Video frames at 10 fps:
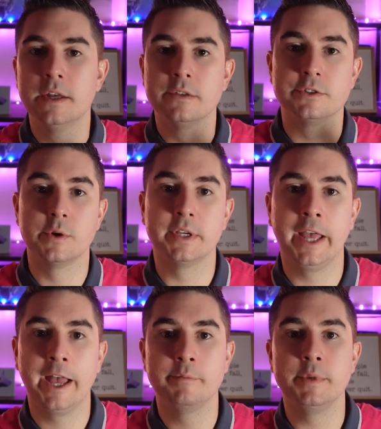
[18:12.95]
So it
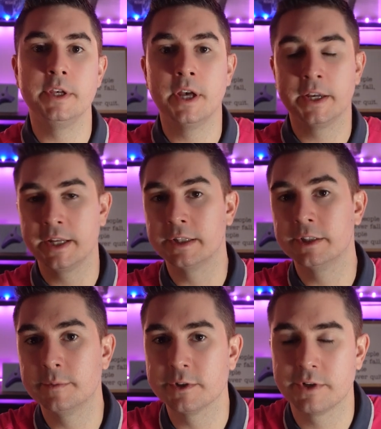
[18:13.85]
can be, again, a
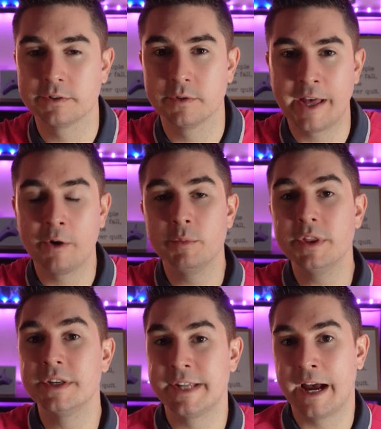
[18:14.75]
little bit stressful. That would be
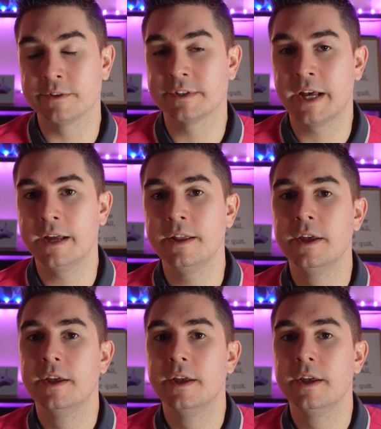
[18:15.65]
the downside.